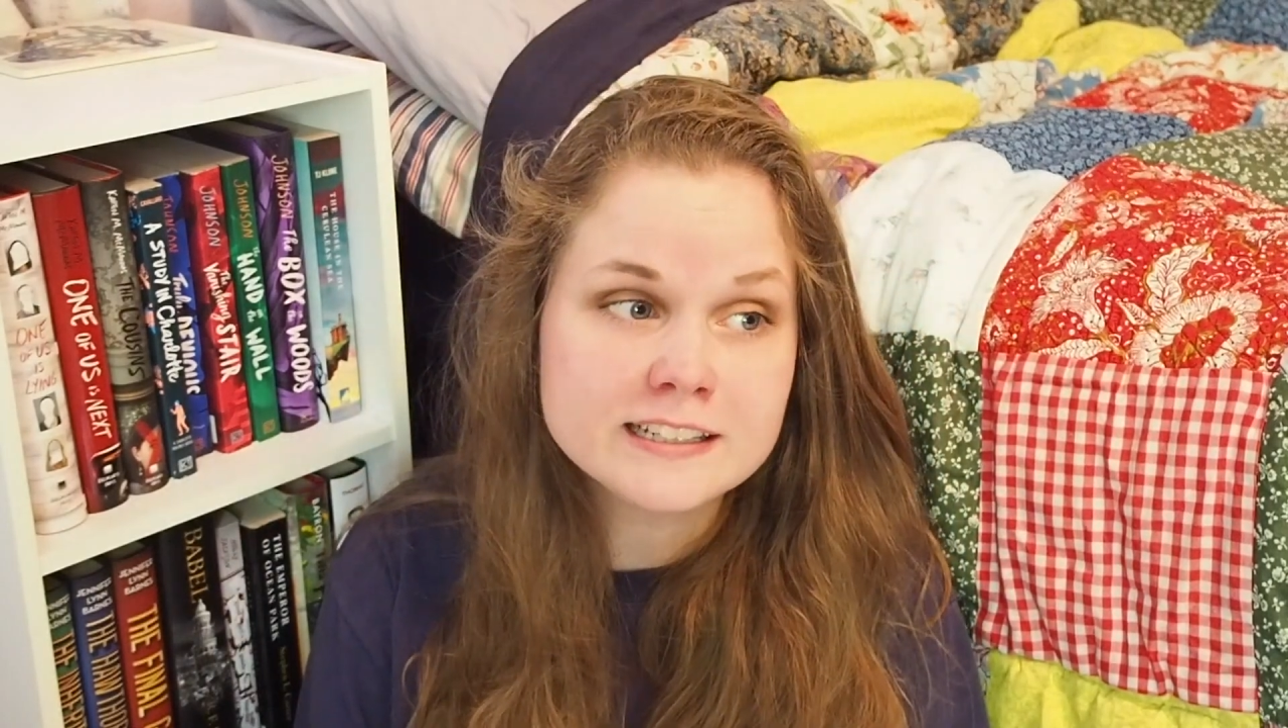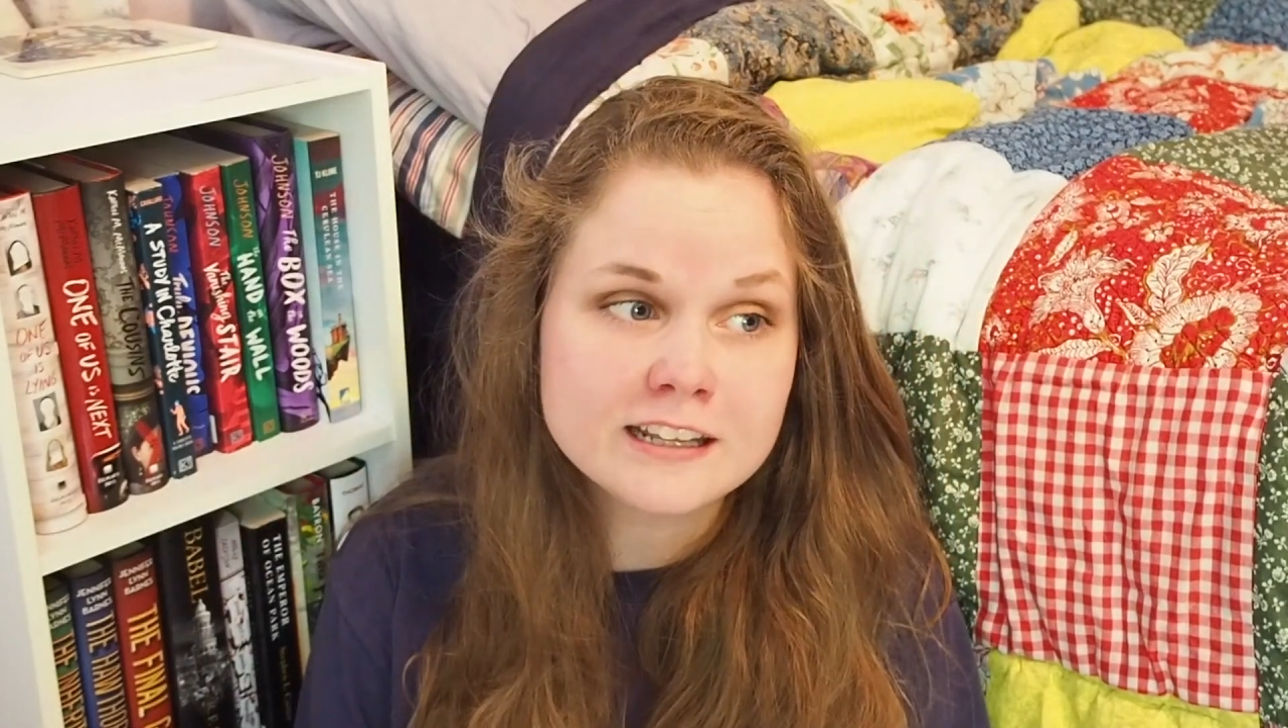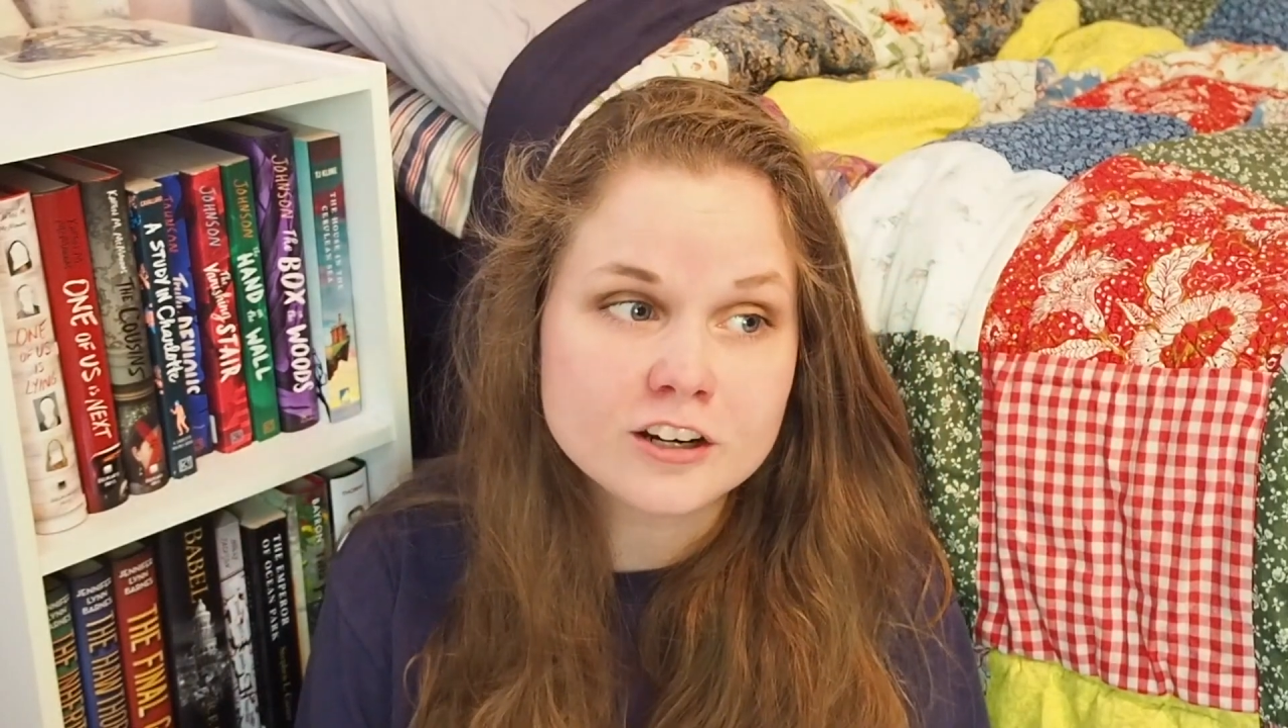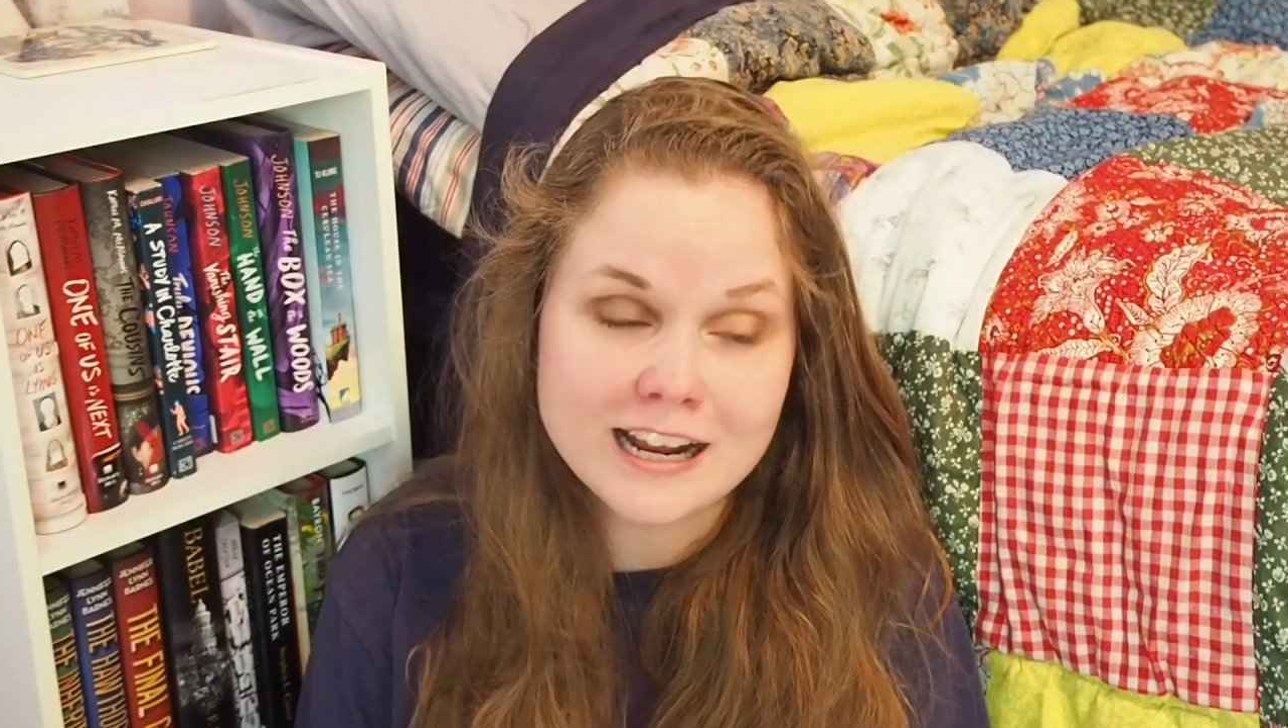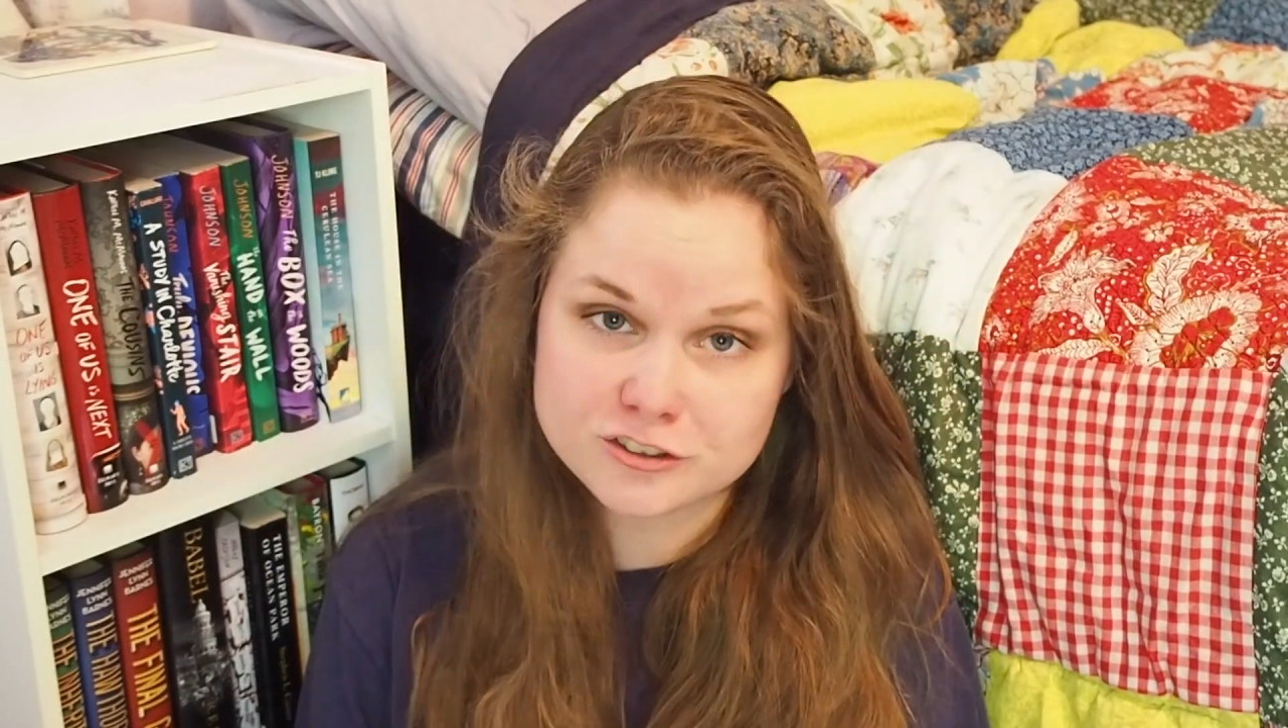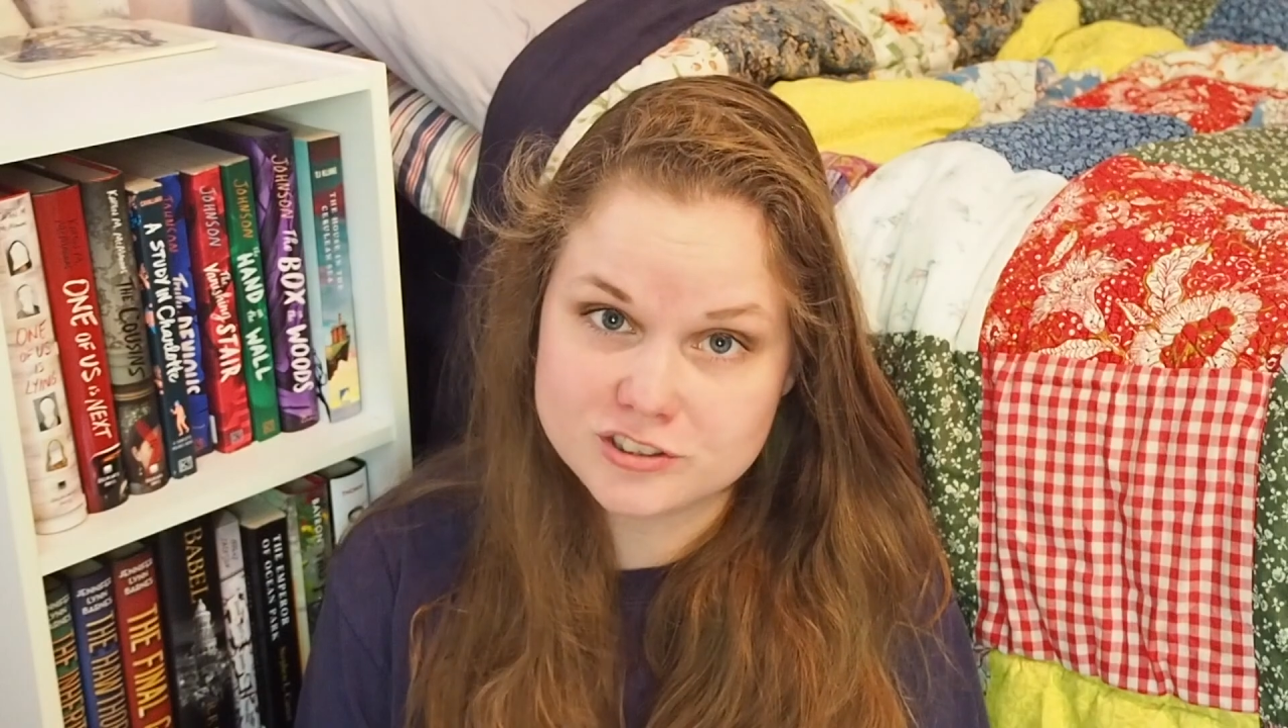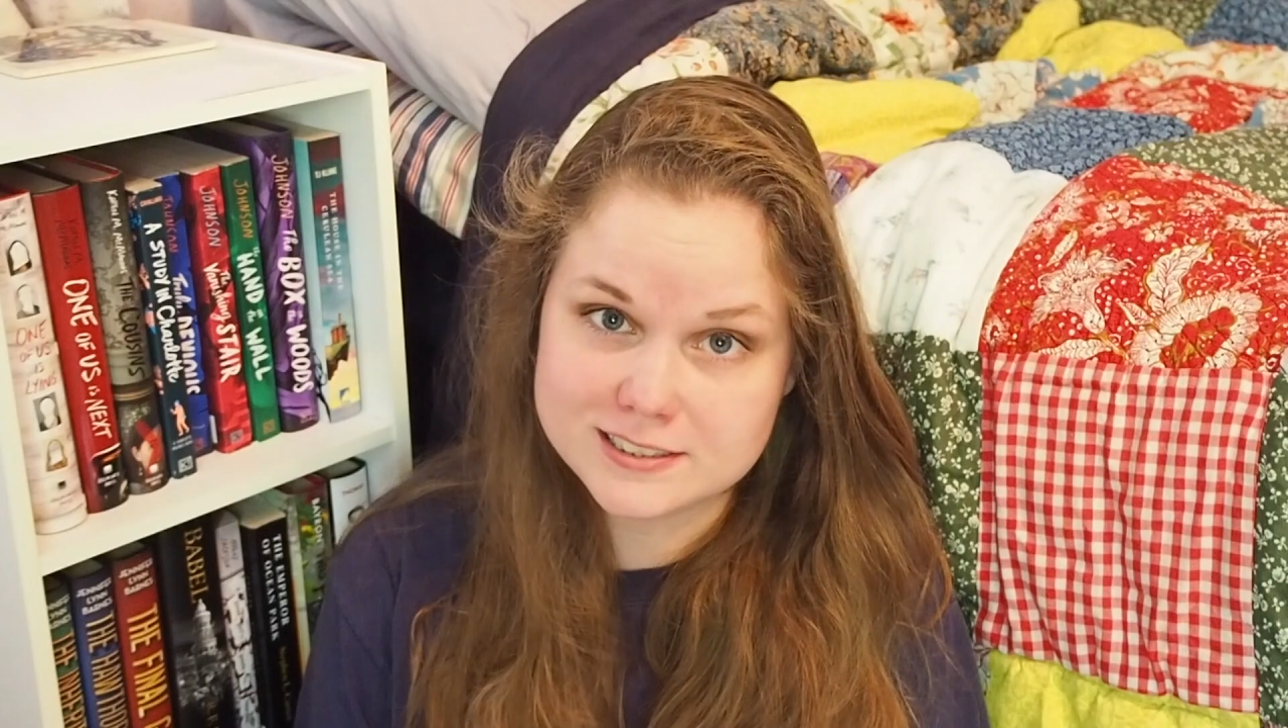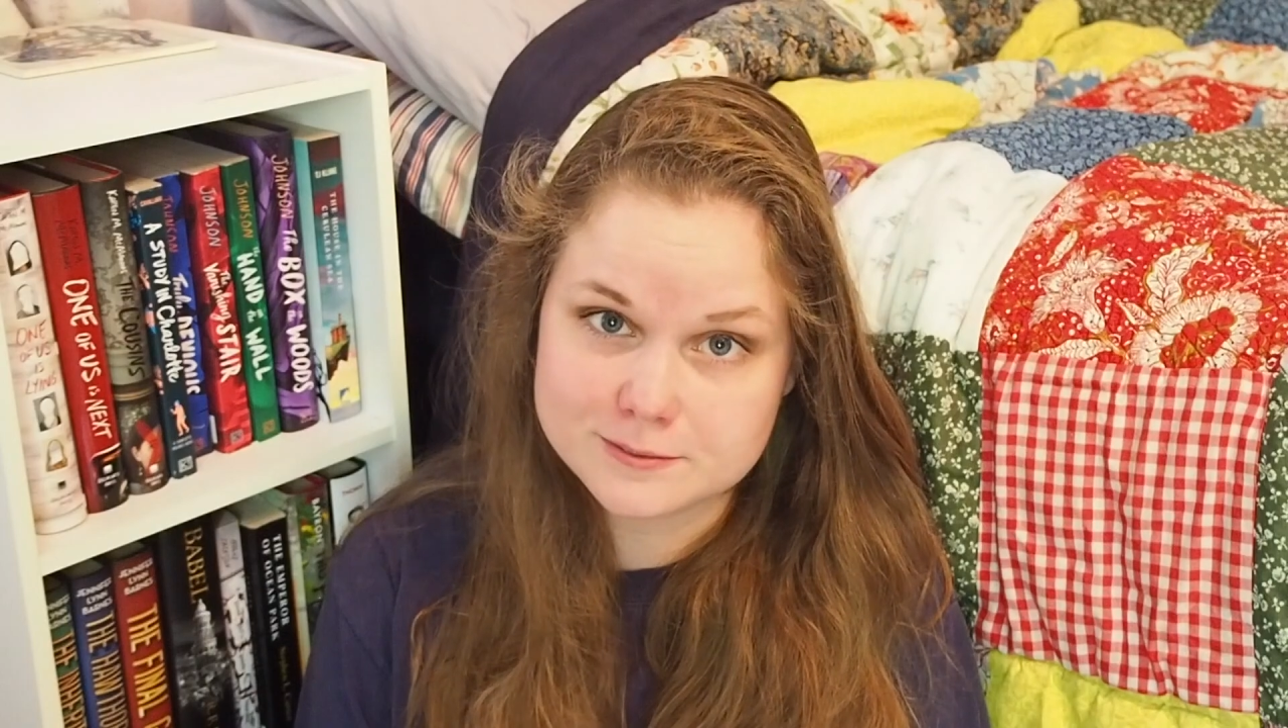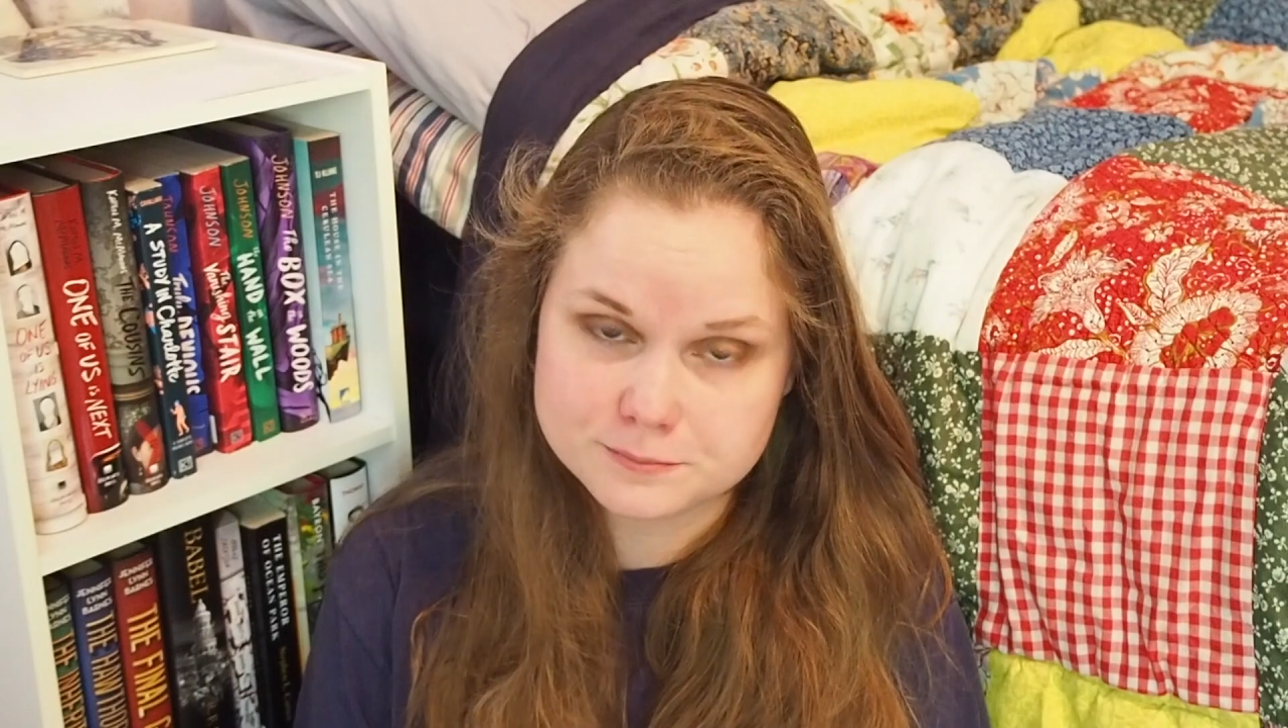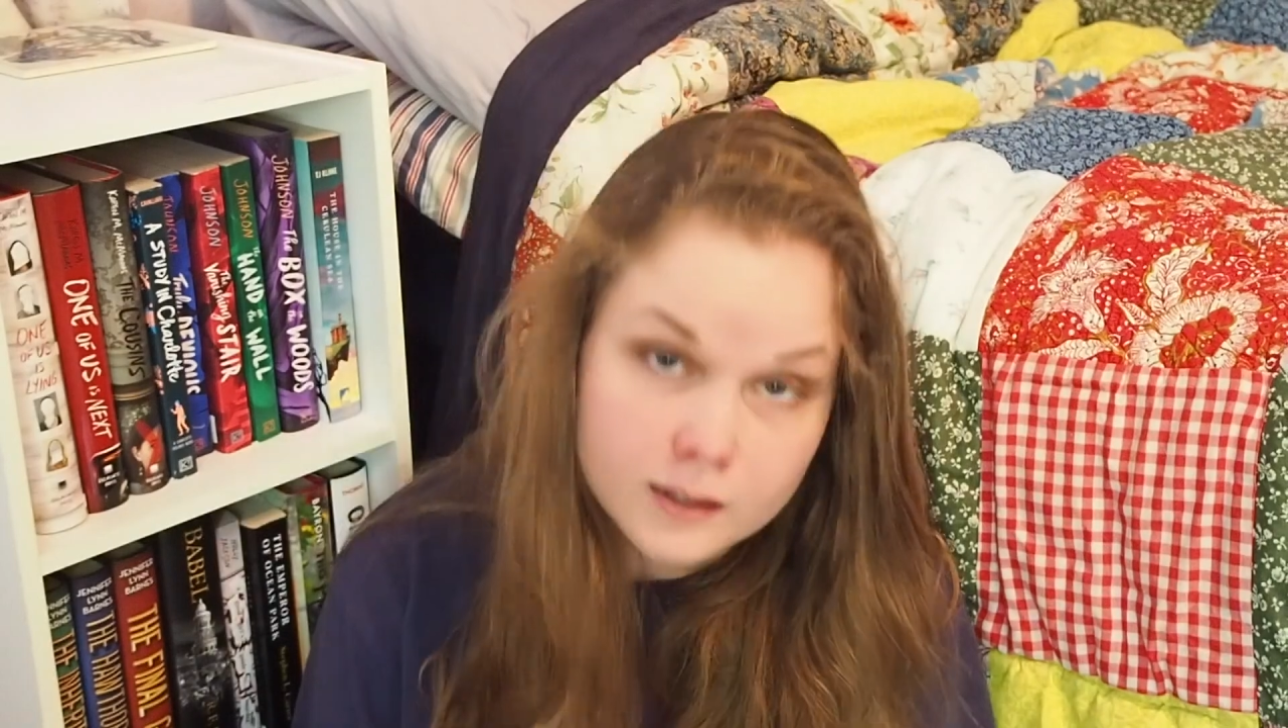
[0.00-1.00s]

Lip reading: their actions.